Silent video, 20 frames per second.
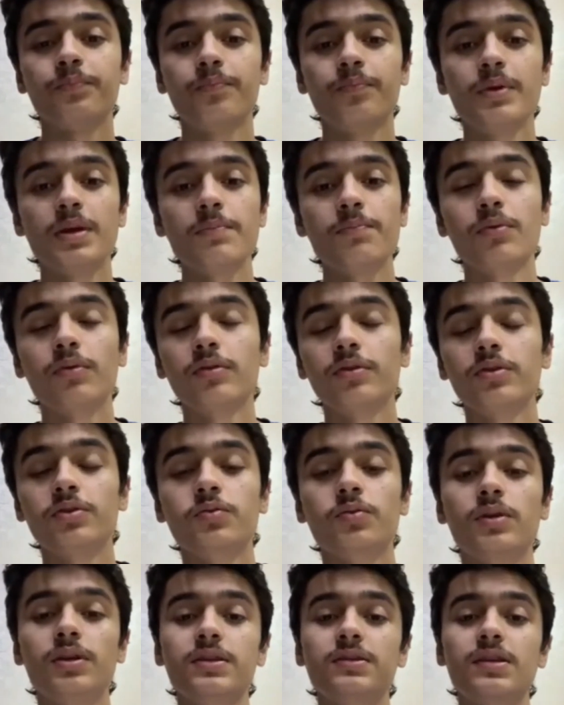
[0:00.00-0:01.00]
people
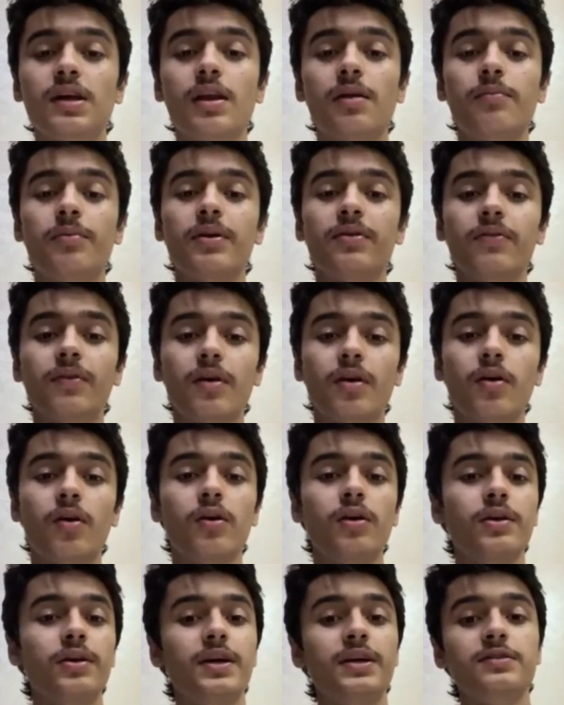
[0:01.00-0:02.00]
usually celebrate their
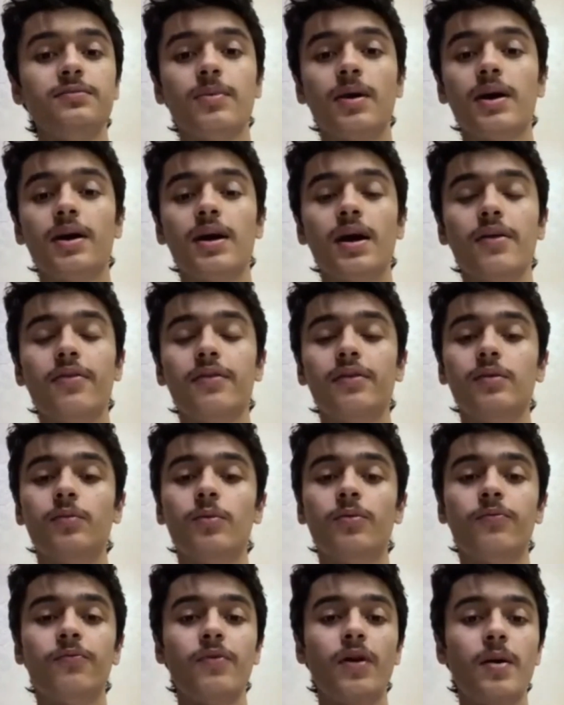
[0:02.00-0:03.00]
holidays by gathering
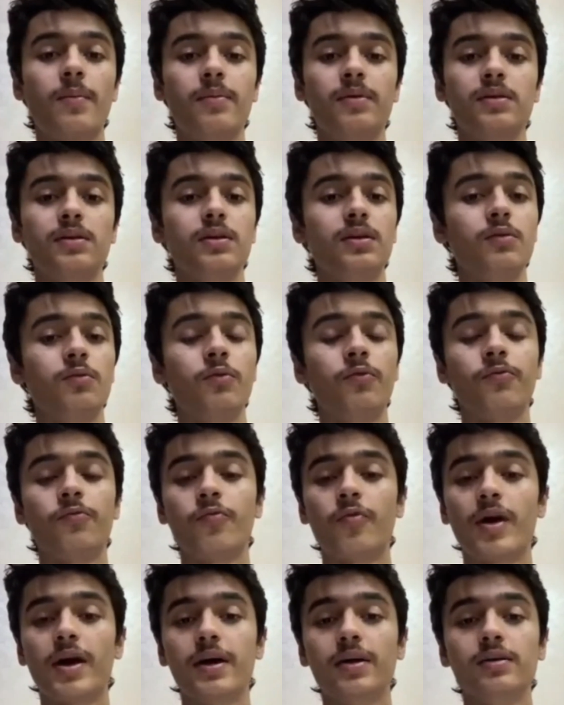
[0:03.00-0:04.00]
with family, with
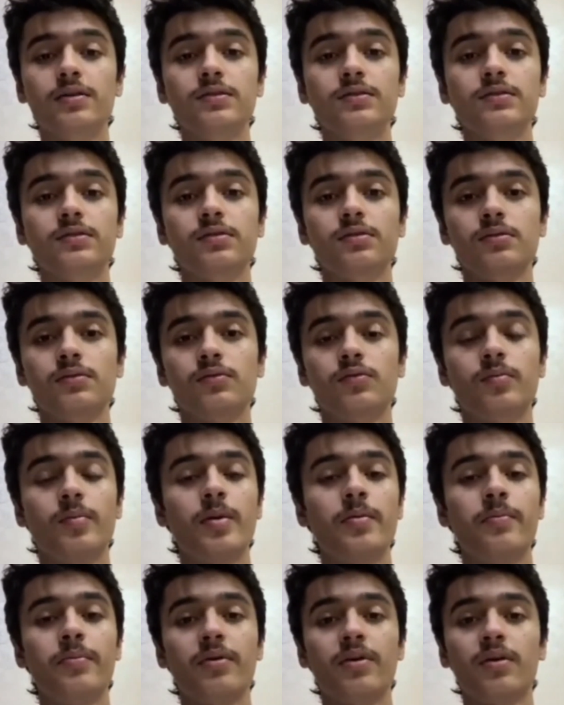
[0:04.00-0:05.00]
friends,
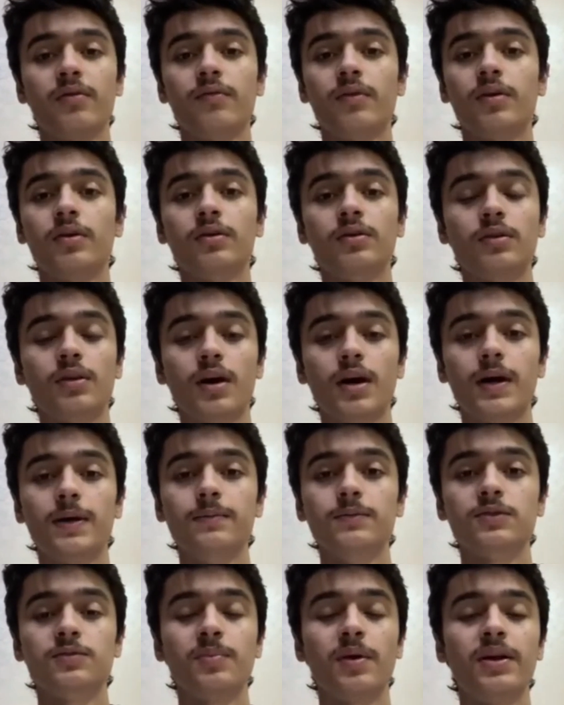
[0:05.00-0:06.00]
remembering the good
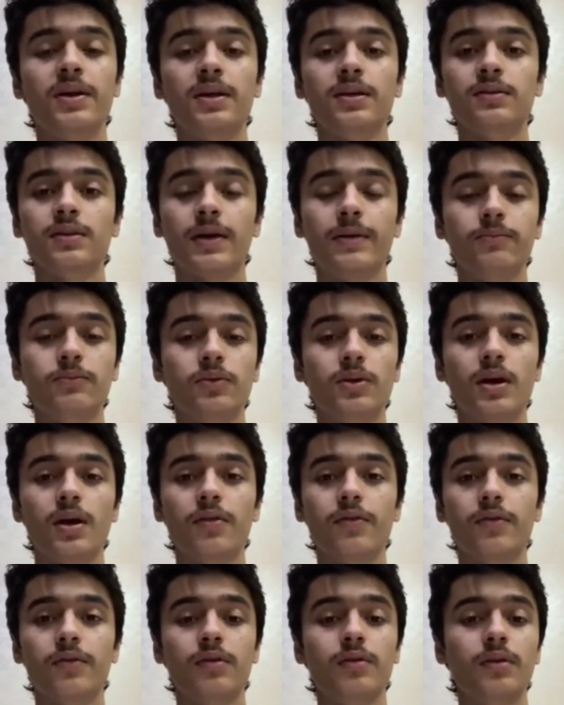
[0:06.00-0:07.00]
times, spending time
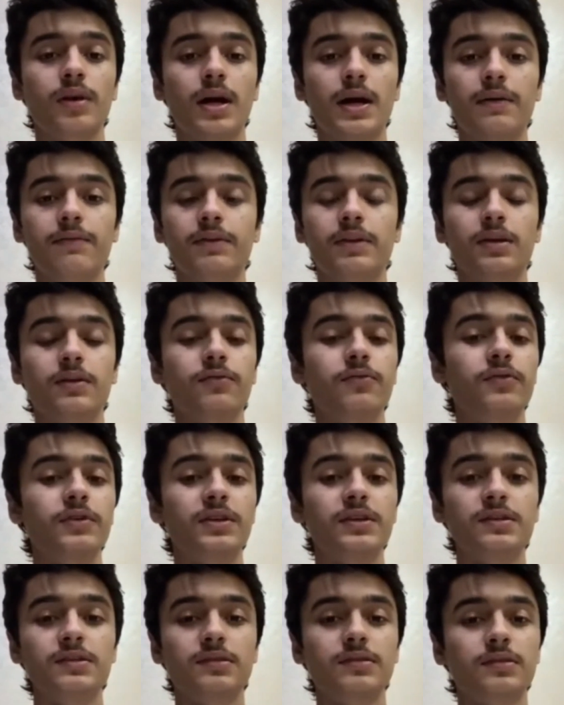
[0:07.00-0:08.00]
together, having
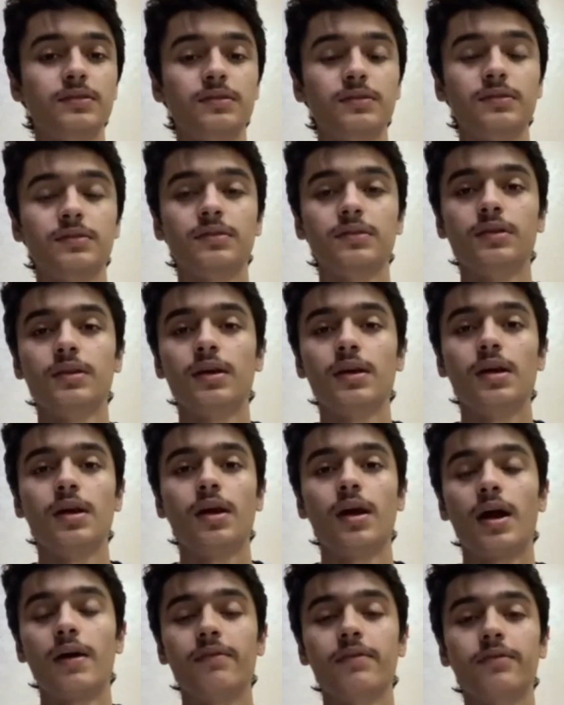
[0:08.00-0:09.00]
feasts,
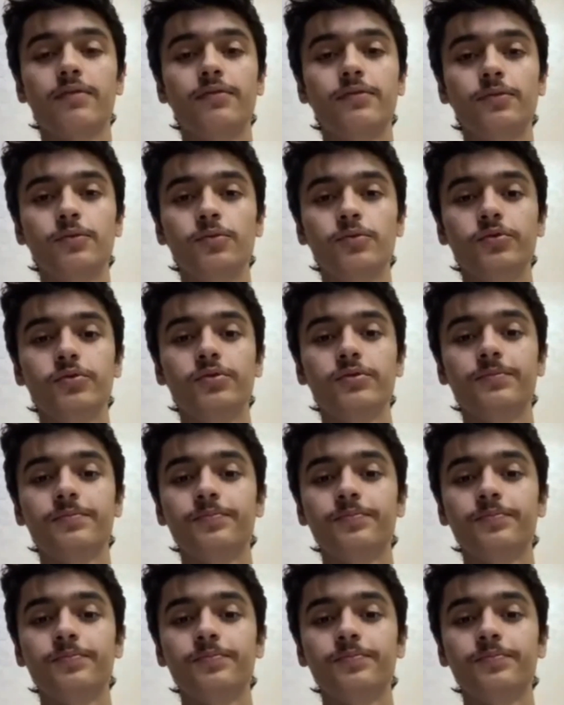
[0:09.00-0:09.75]
having food.